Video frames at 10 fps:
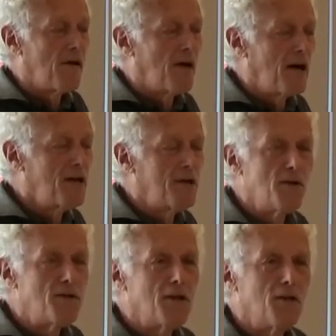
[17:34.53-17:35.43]
I
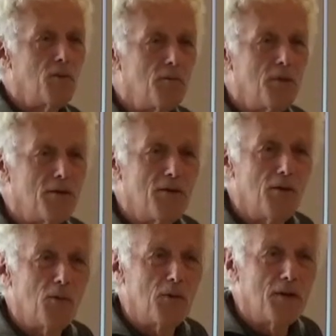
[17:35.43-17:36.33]
negotiated with Milton
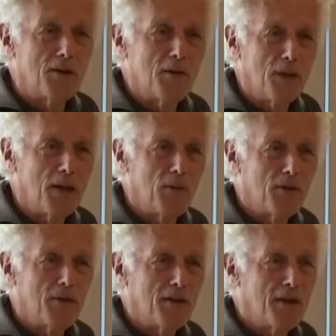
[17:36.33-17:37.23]
all week about
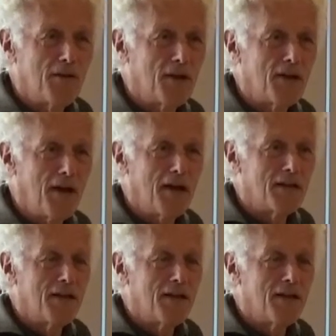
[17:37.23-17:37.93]
whether he could have a cat.